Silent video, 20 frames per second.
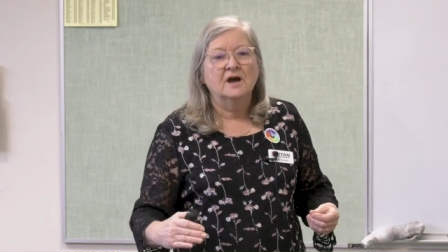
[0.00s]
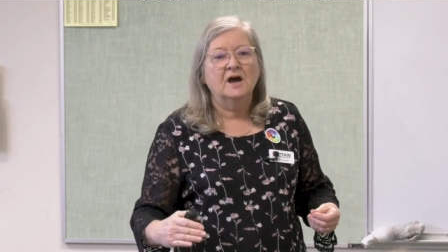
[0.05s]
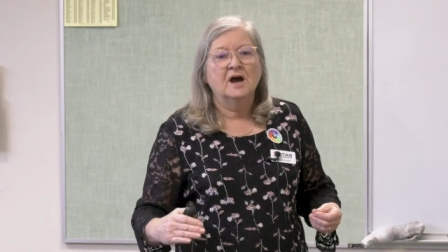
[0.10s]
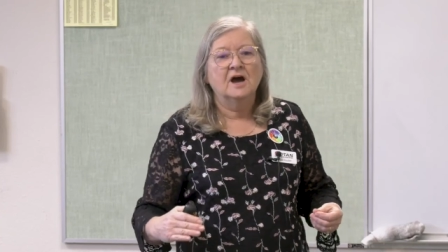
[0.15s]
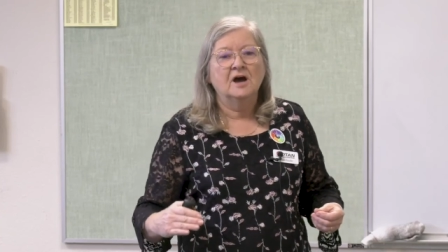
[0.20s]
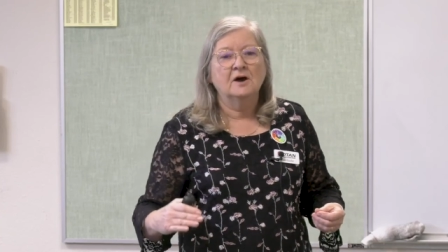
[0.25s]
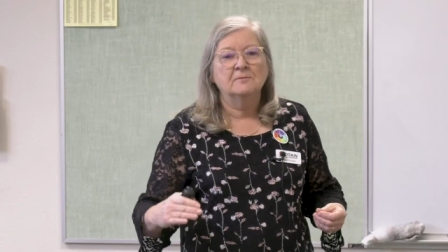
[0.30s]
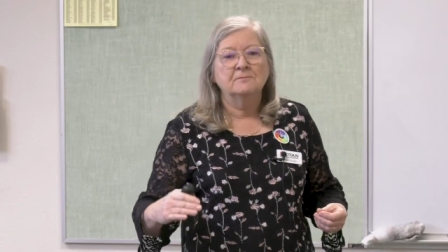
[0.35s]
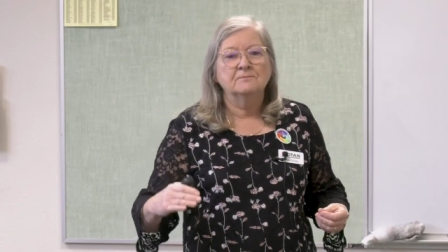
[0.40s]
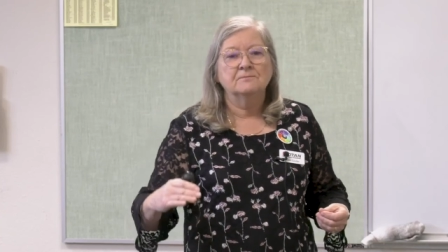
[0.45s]

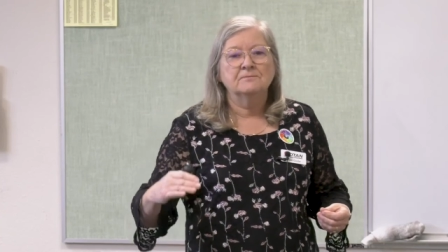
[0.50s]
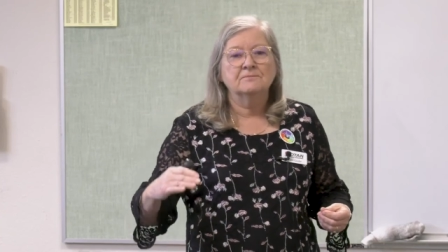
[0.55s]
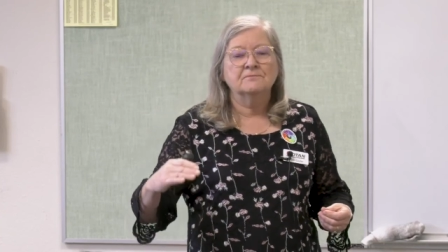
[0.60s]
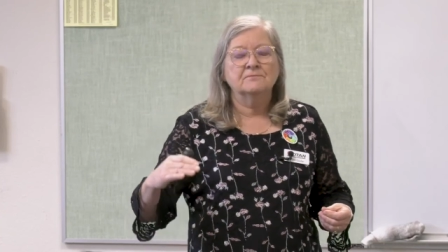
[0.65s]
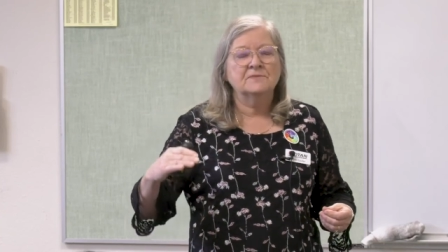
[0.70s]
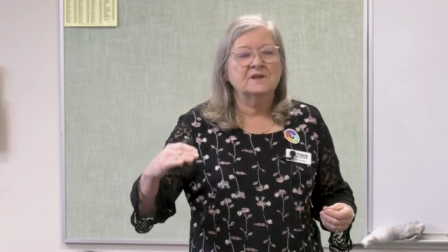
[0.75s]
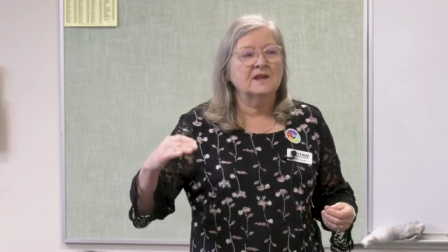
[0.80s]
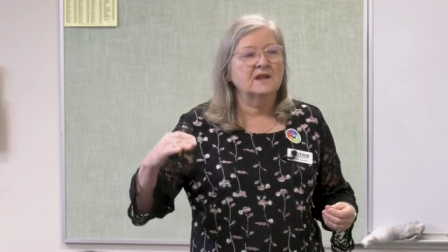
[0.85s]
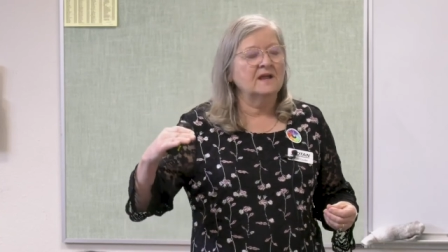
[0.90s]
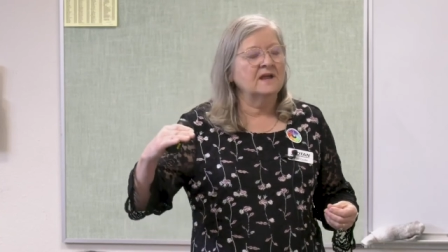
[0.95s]
Um,
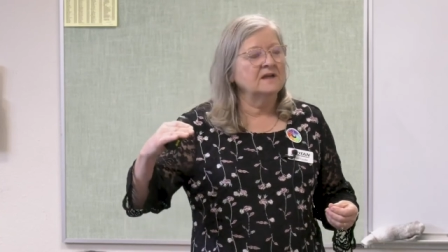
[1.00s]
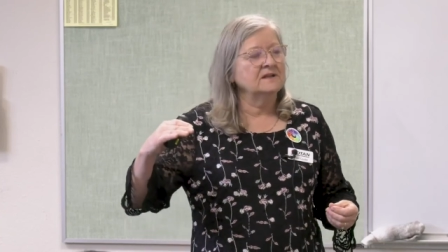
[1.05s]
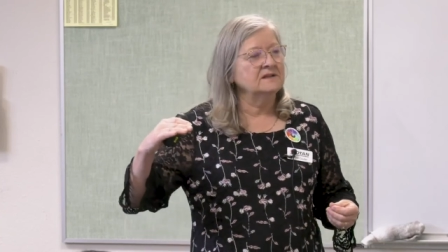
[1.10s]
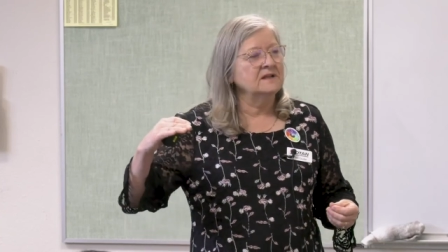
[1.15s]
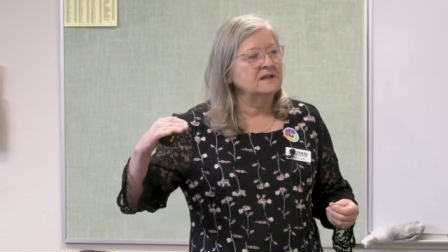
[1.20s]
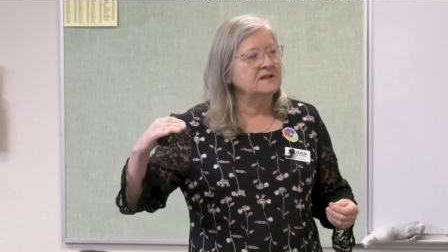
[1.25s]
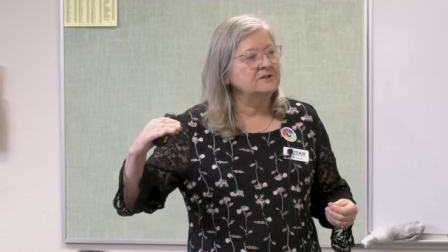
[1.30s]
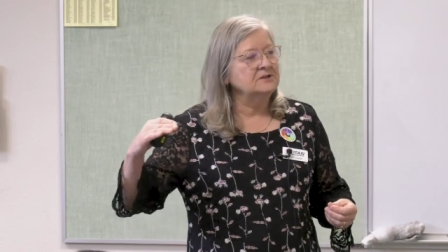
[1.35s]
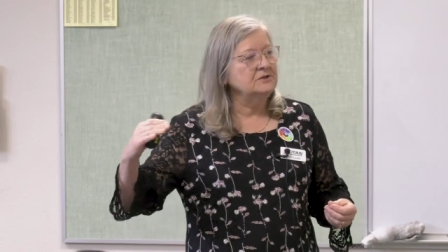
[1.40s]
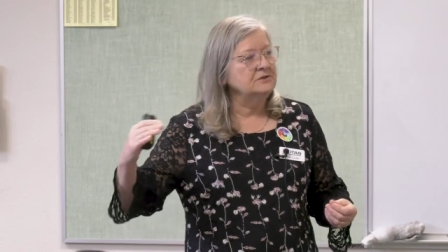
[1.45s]
and
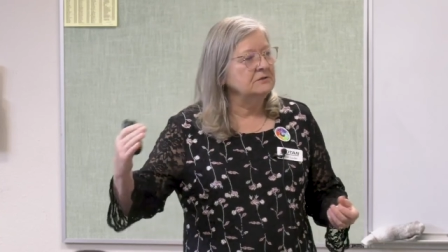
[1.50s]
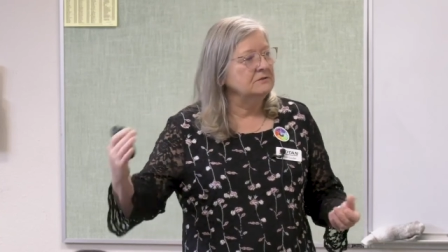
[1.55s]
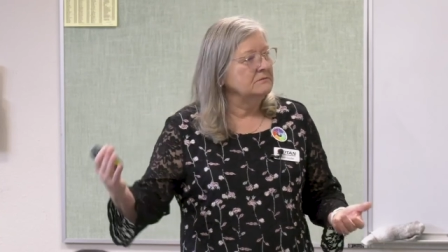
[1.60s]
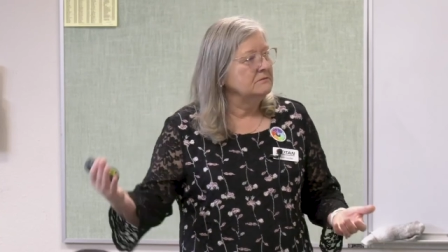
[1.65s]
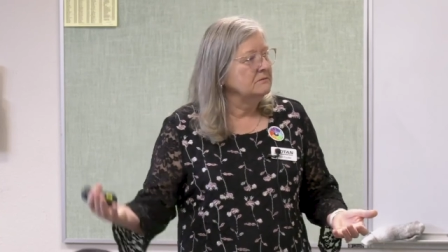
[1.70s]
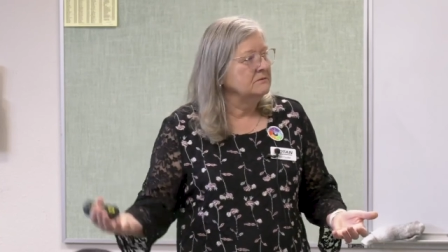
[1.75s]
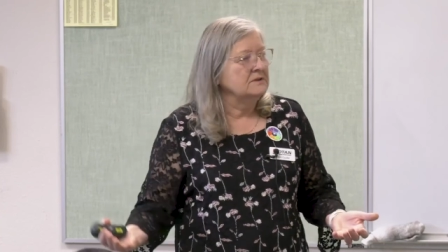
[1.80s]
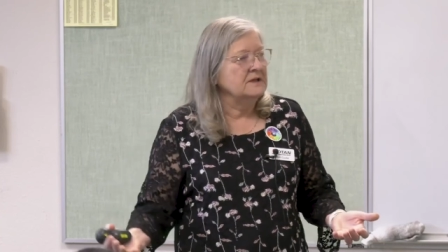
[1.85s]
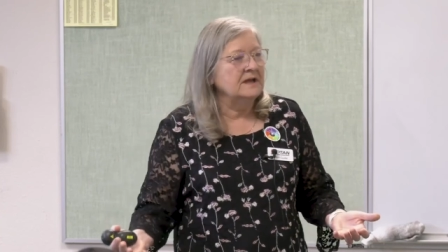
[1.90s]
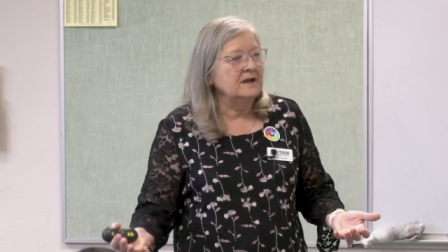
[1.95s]
then you,
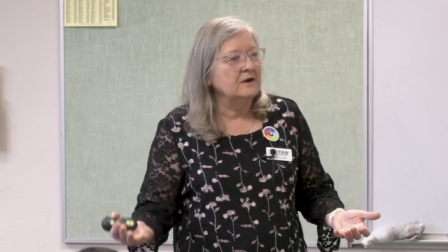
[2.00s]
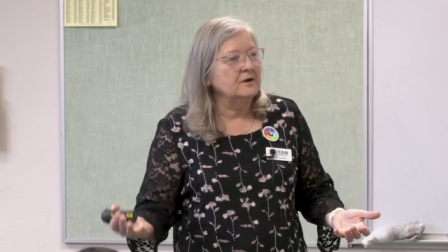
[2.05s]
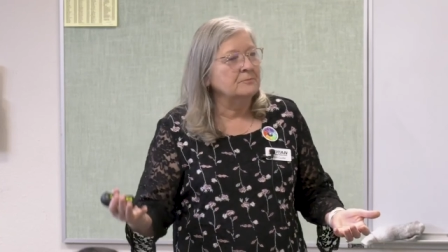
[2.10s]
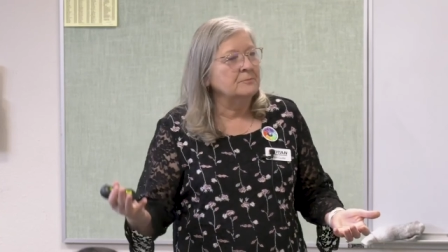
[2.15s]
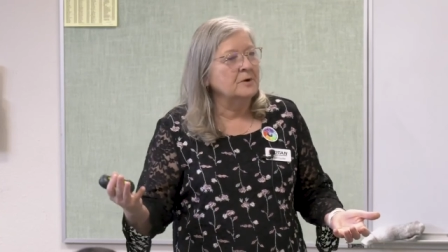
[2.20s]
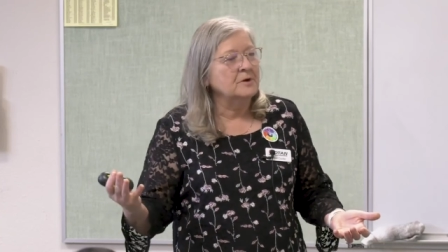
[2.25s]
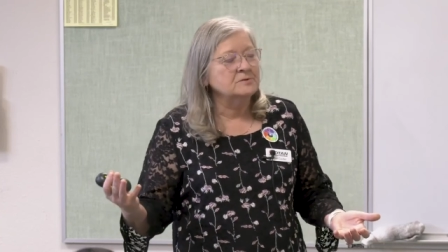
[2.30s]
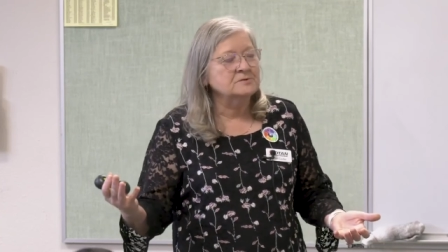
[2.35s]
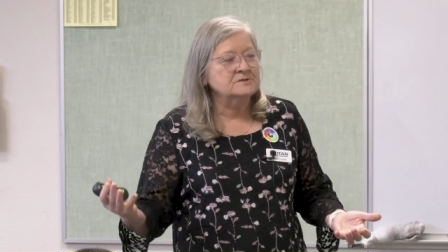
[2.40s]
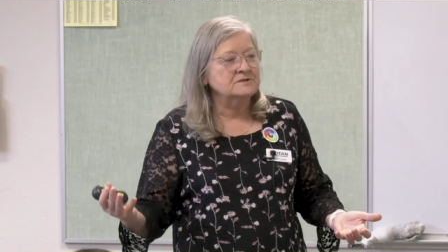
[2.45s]
they are
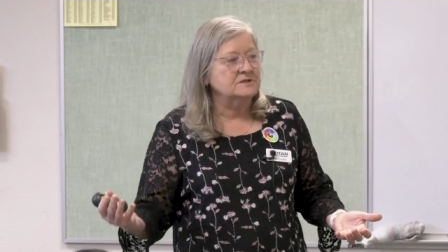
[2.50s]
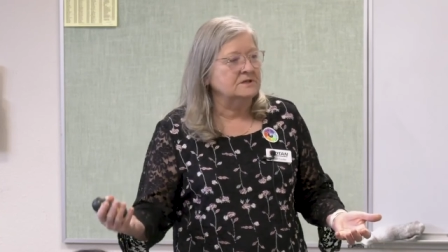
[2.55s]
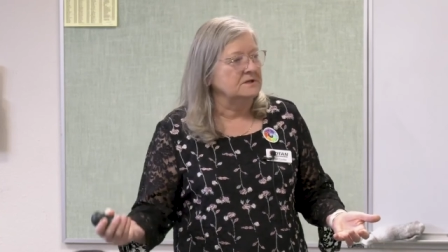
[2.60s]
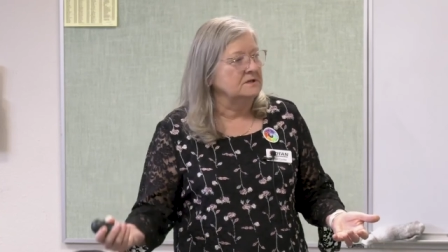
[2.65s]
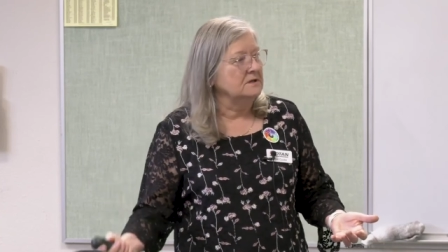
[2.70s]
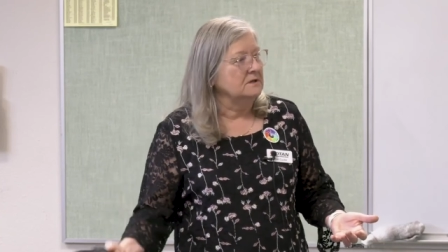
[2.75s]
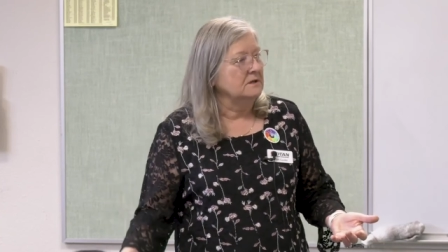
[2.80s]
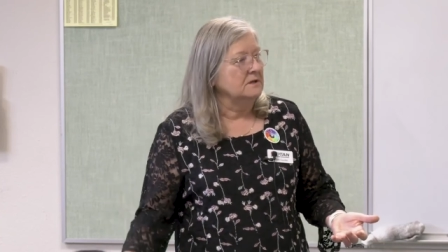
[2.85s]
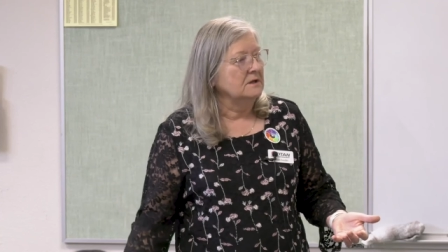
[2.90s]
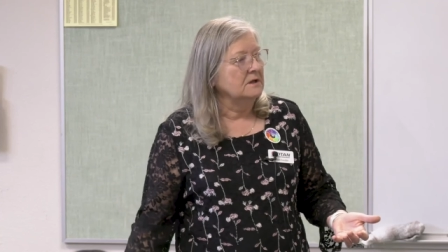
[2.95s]
posted.